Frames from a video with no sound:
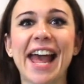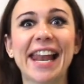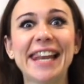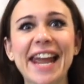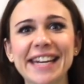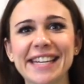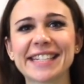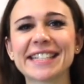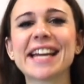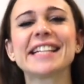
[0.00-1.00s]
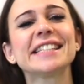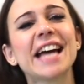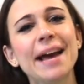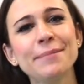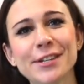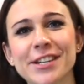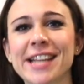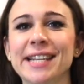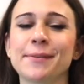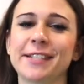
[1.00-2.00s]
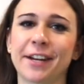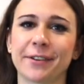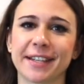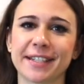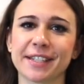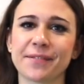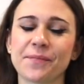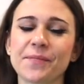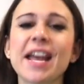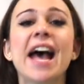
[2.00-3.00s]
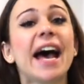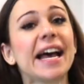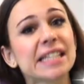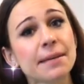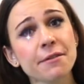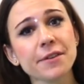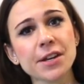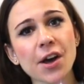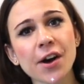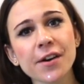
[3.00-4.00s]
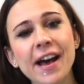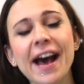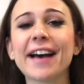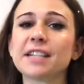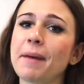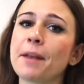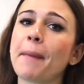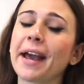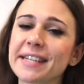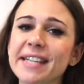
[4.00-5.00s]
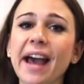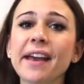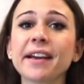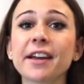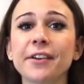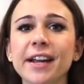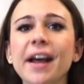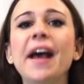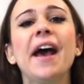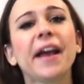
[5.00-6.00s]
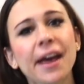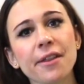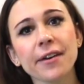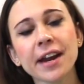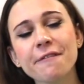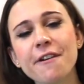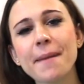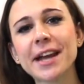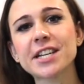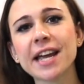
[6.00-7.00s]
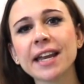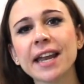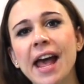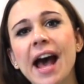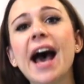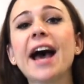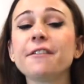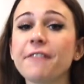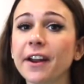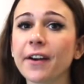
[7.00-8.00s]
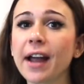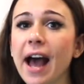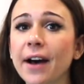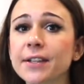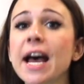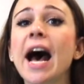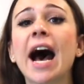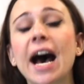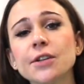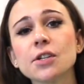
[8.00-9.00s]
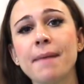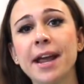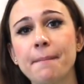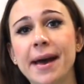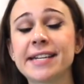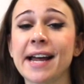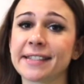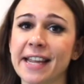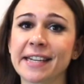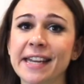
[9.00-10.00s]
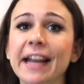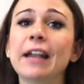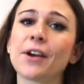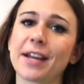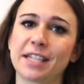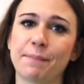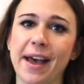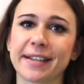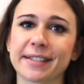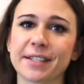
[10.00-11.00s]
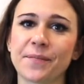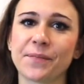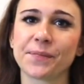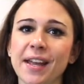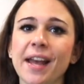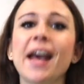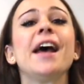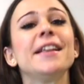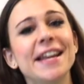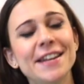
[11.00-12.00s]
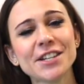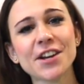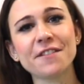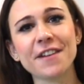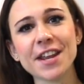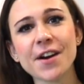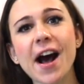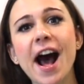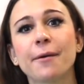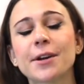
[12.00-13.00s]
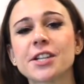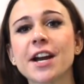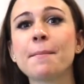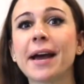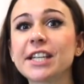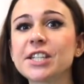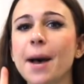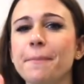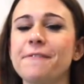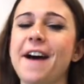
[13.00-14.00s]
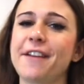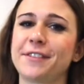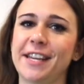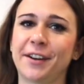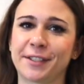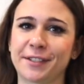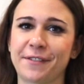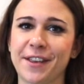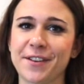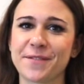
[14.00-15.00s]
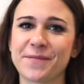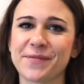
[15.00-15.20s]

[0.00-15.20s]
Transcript: Ladies, it's time to share some secrets. As some of you know, I spent my entire career gathering information and figuring out how to make my dance technique look its best. In this short video, I will share my top 5 secrets with you.